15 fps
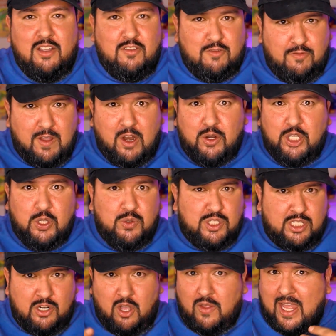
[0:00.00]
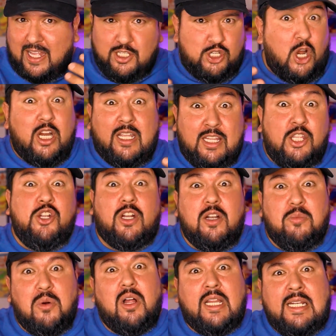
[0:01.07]
fair use, and all that jargon that you're going
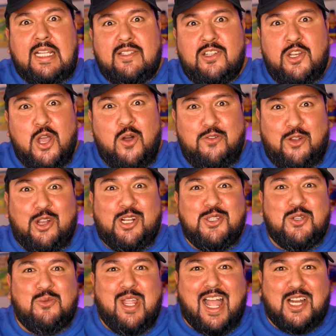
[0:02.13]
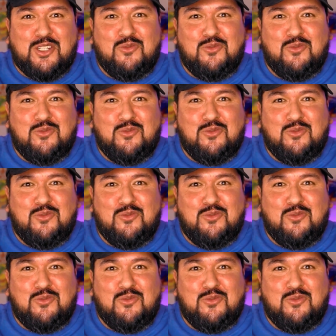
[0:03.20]
to probably need to know if you're going to do reaction